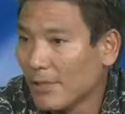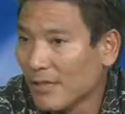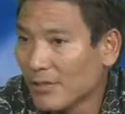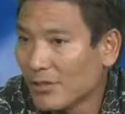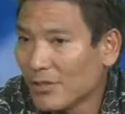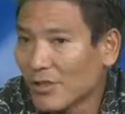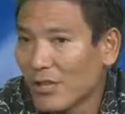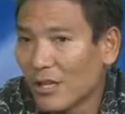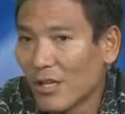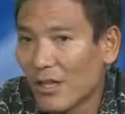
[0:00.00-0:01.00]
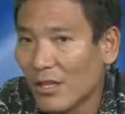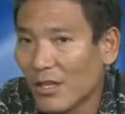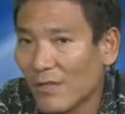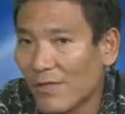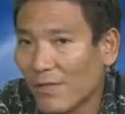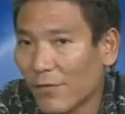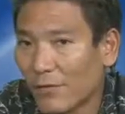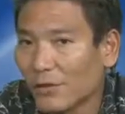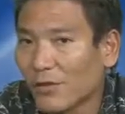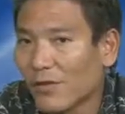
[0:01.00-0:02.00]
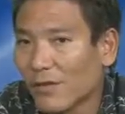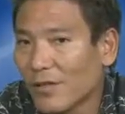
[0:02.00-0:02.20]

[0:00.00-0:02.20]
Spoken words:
And that's the first